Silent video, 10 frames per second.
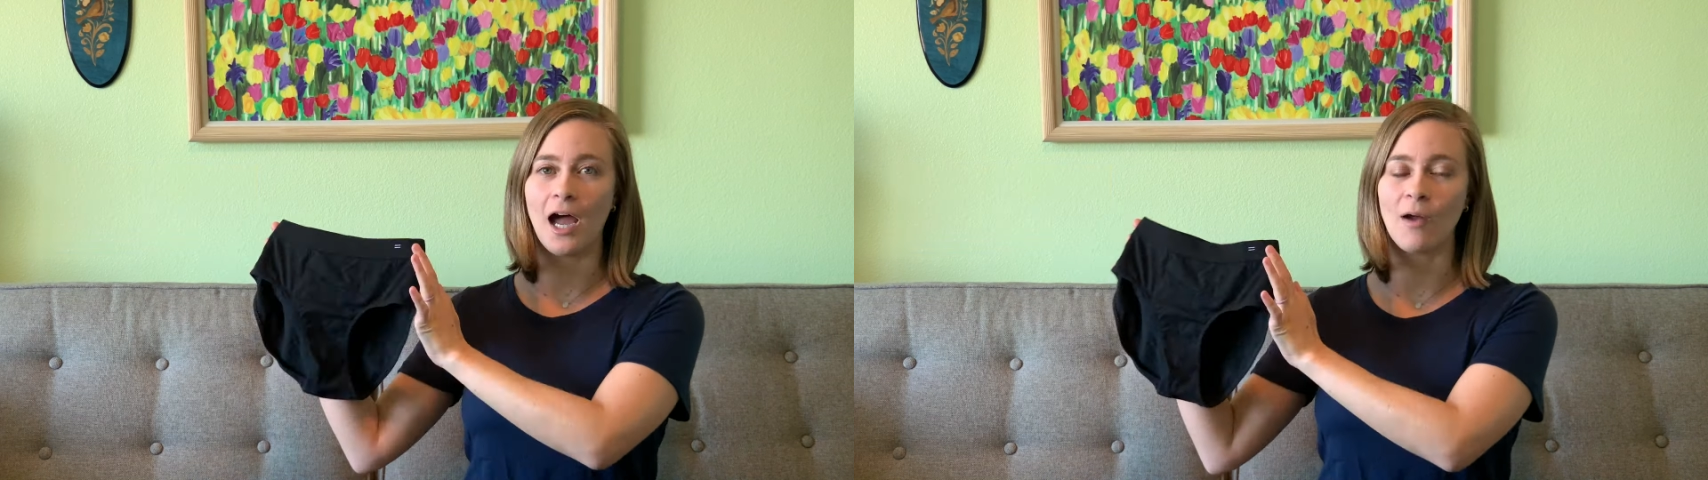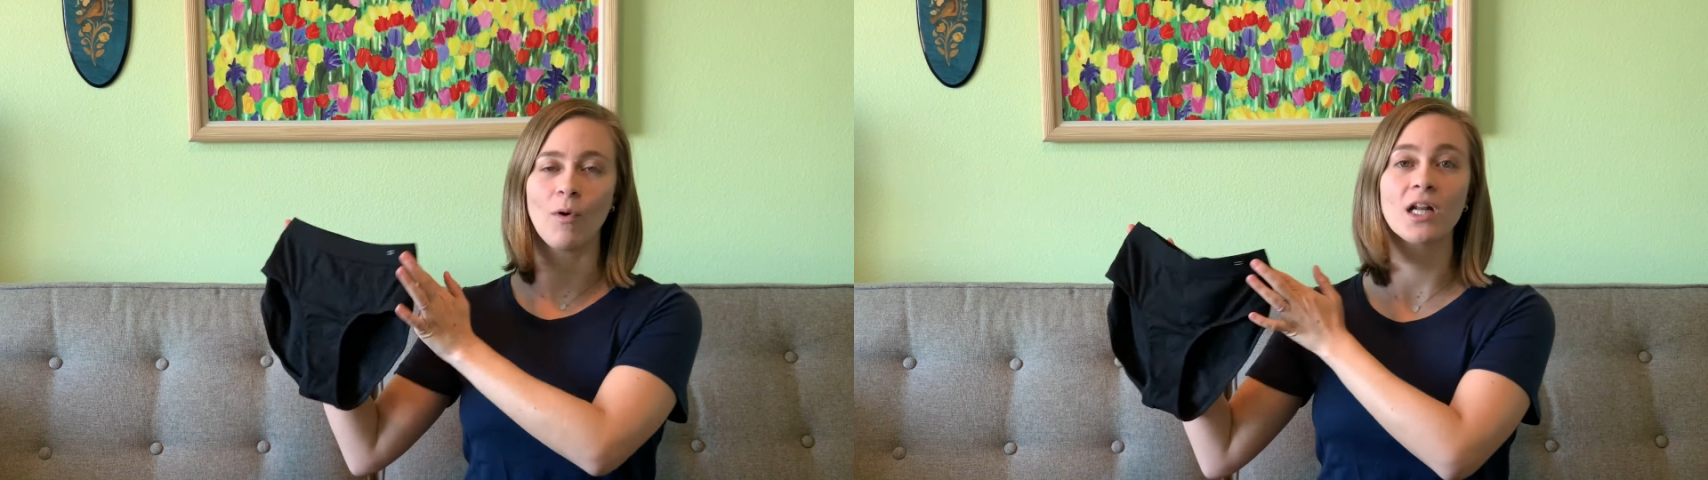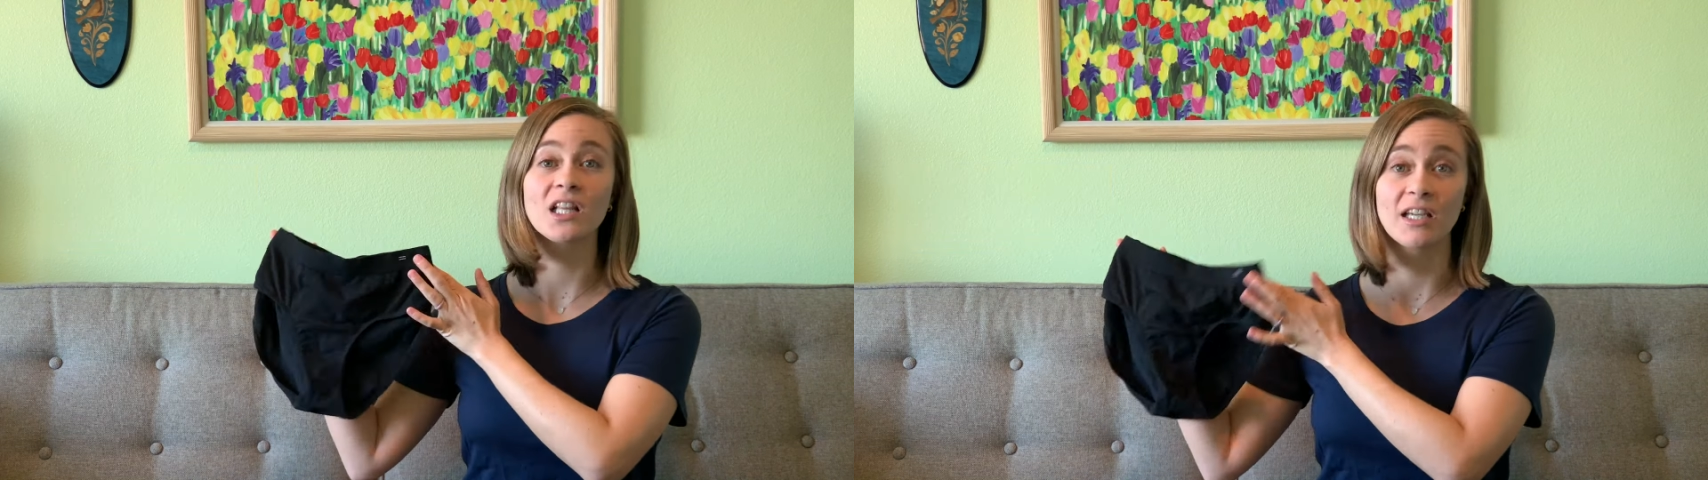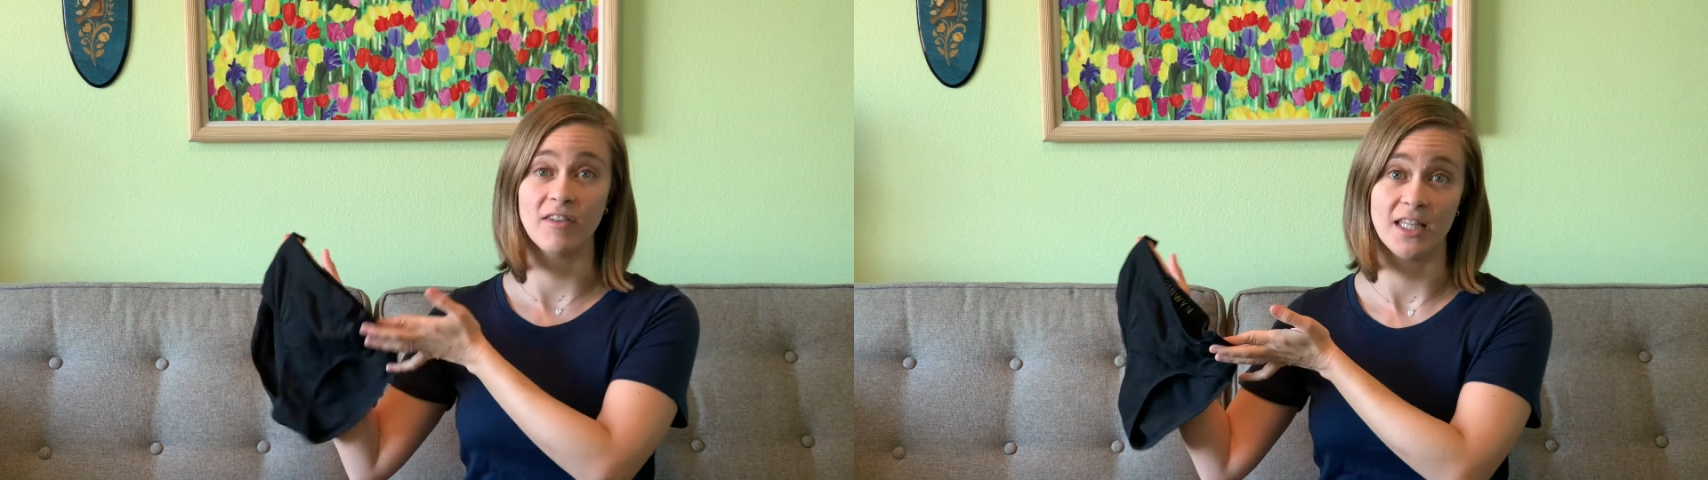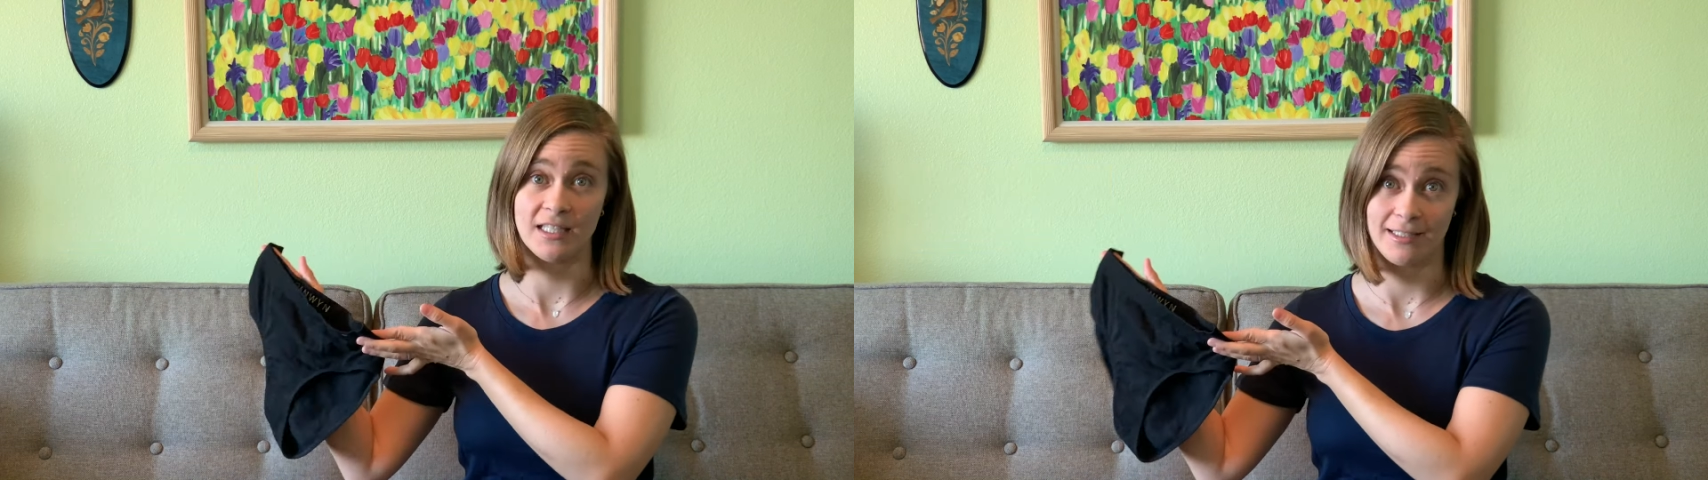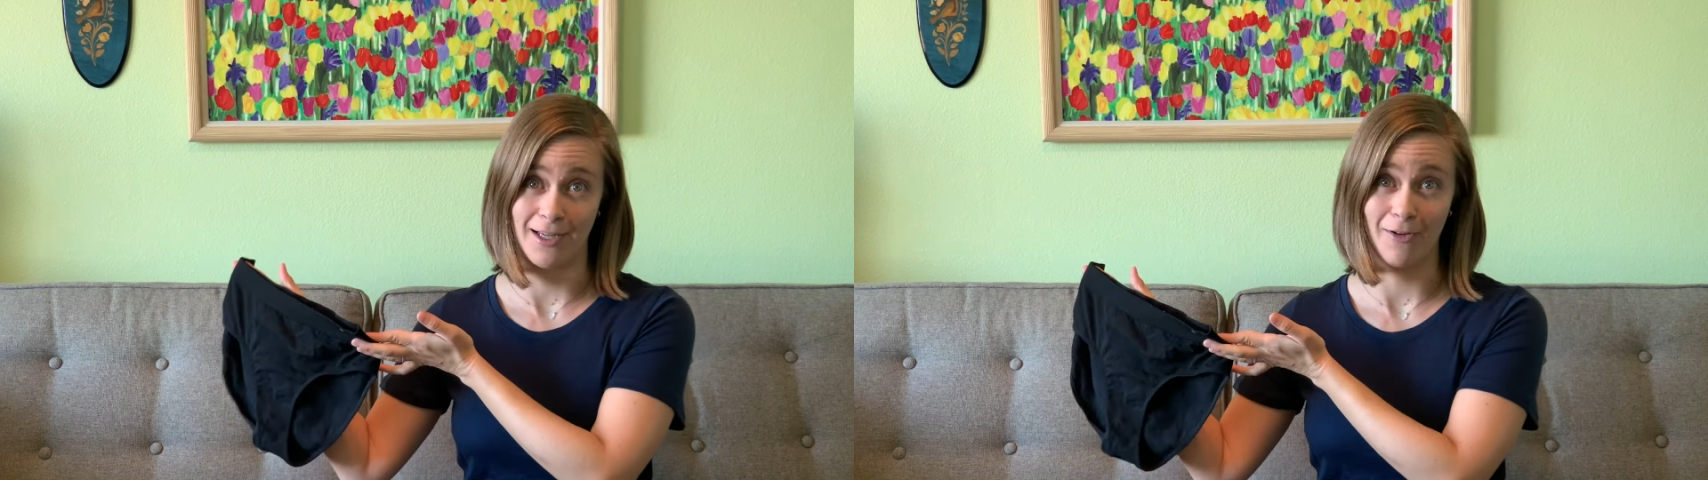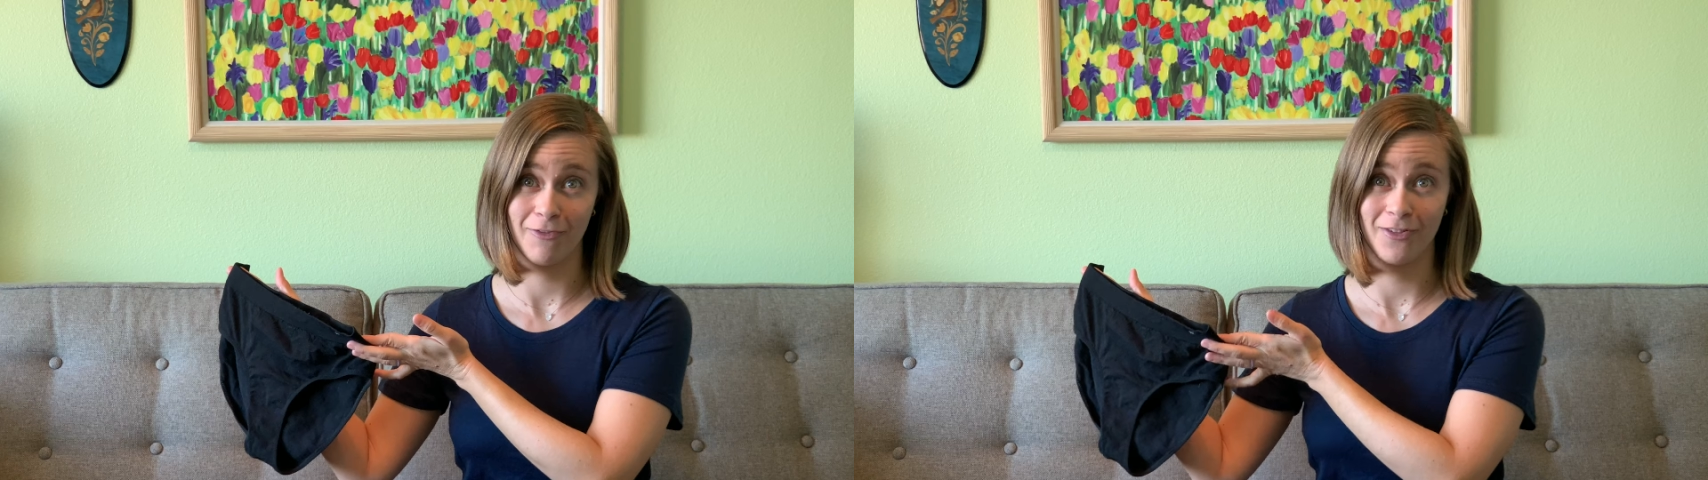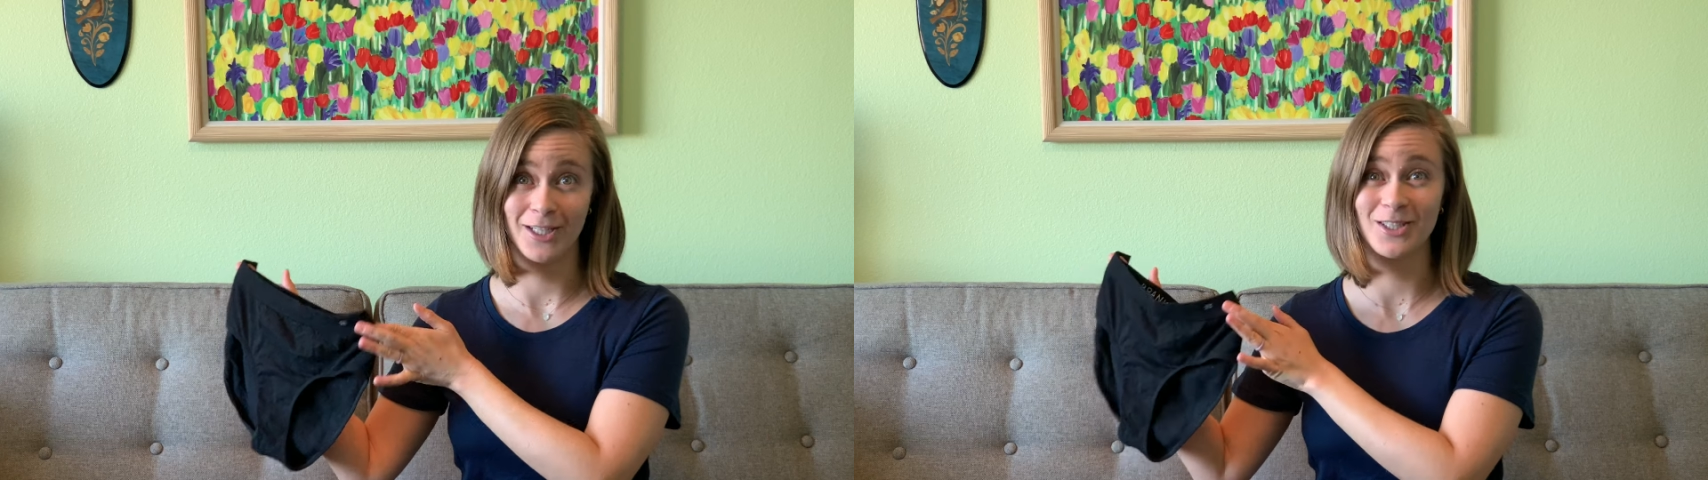I want to live in this stuff.
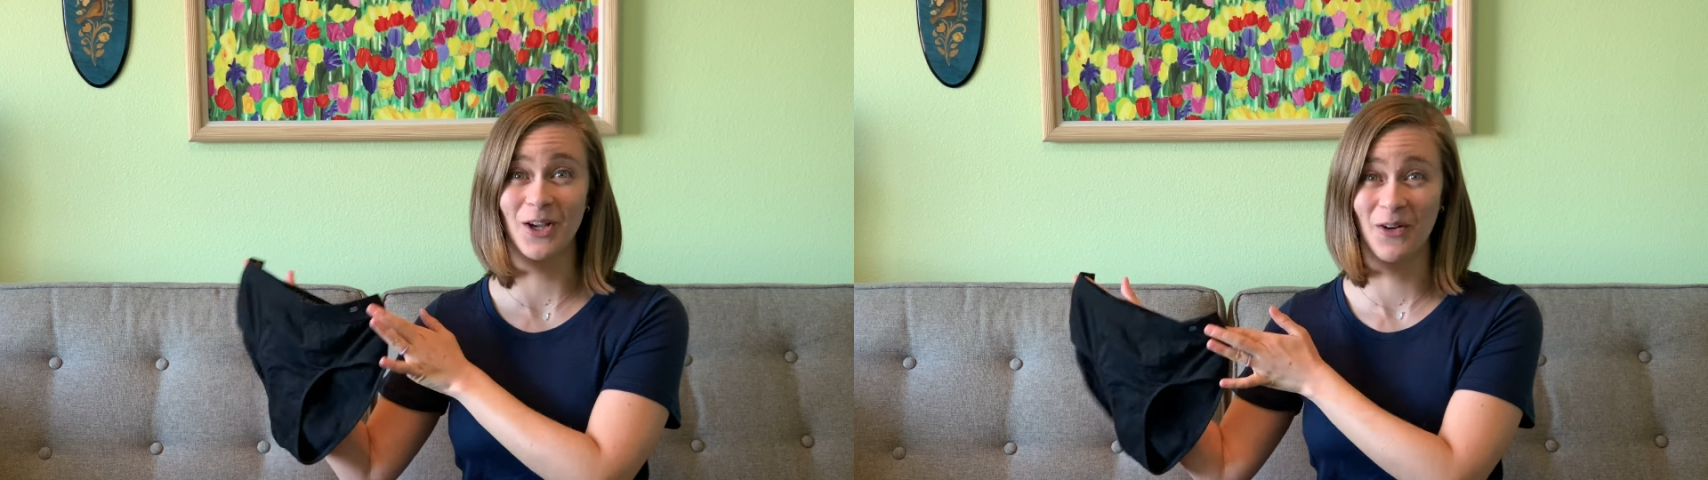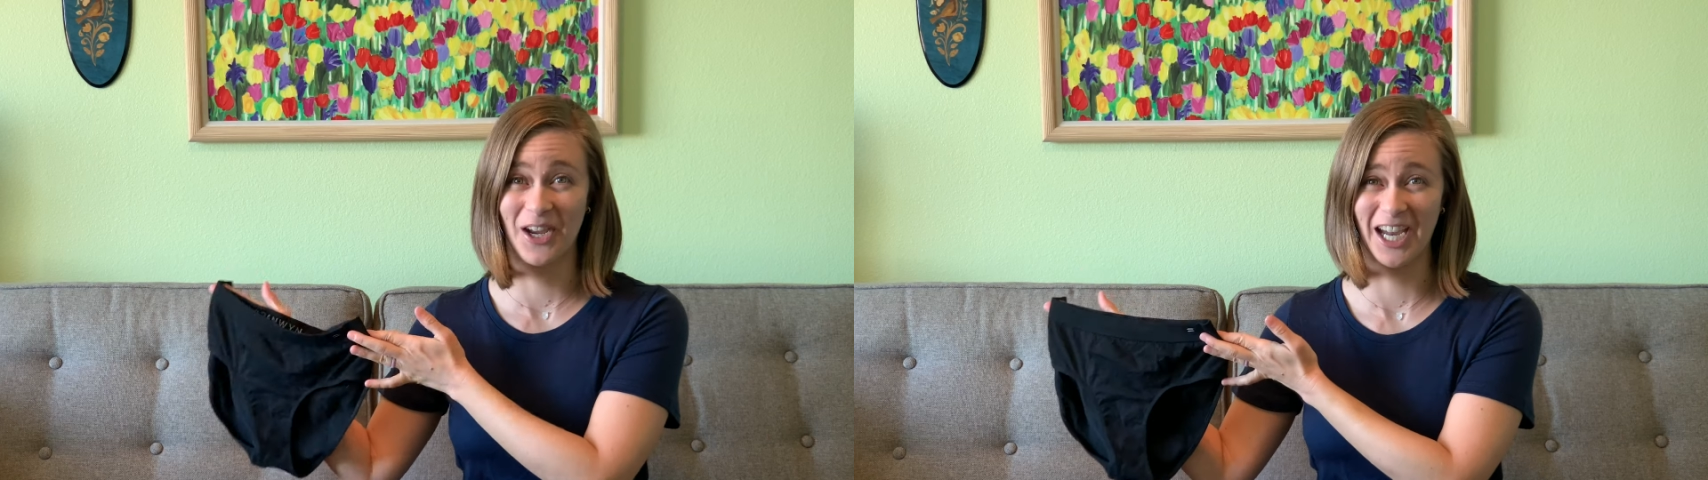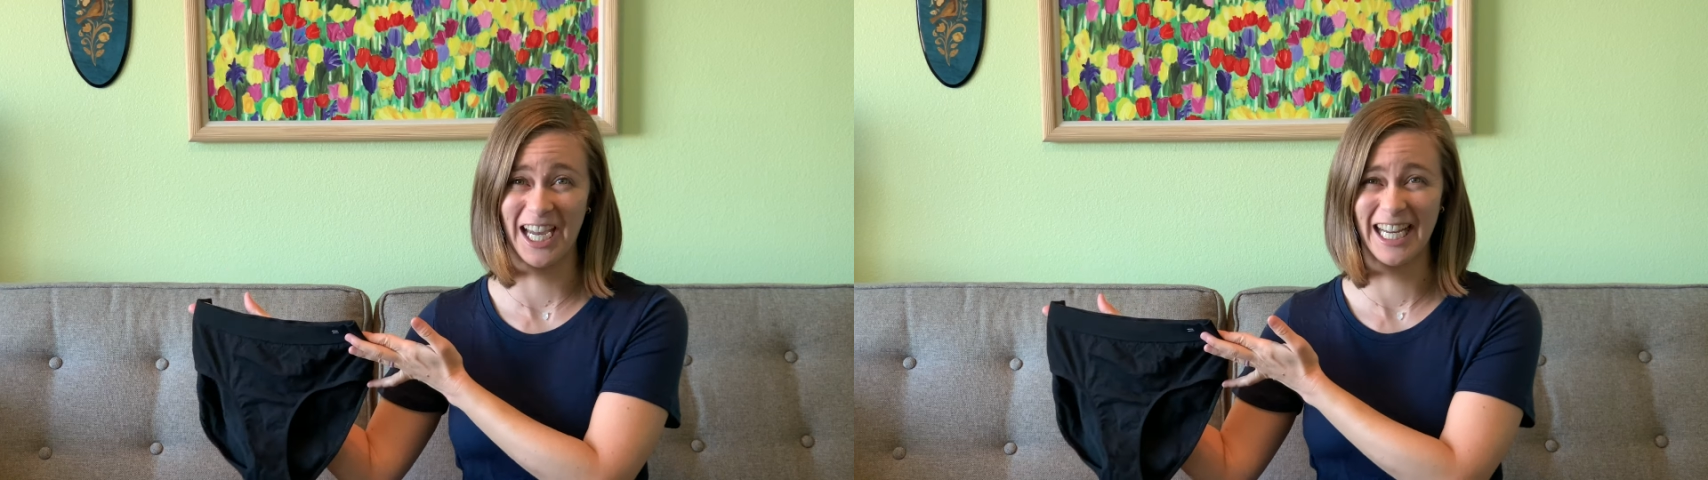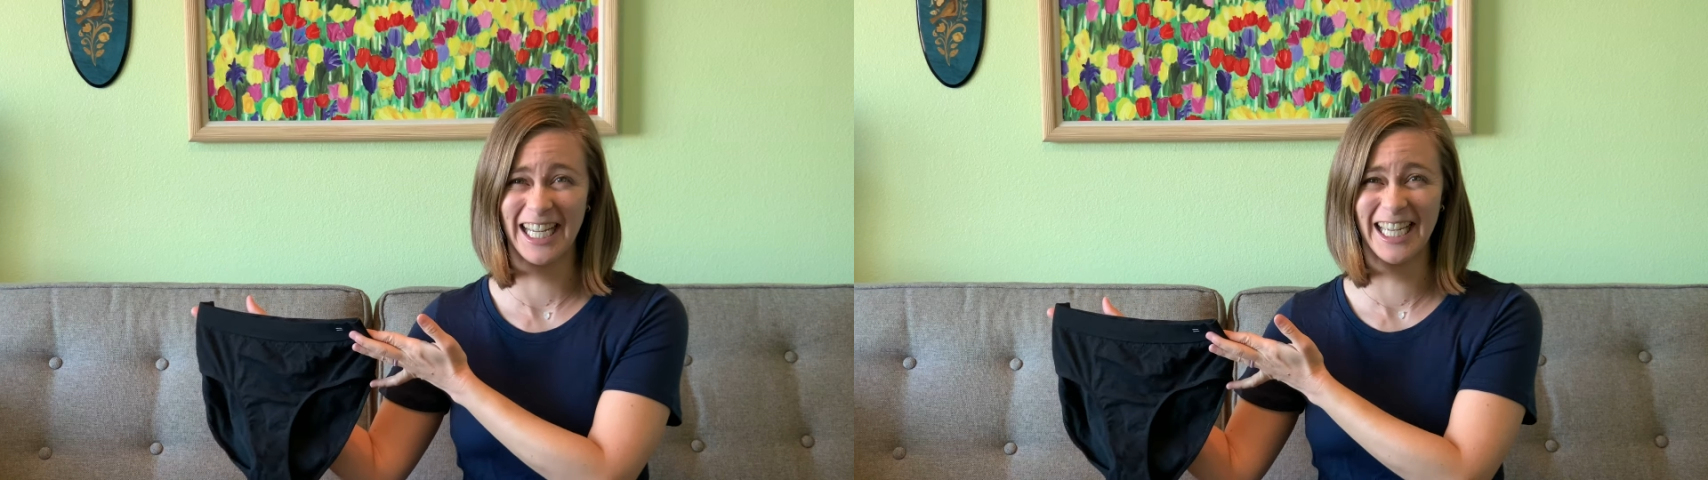It's so good.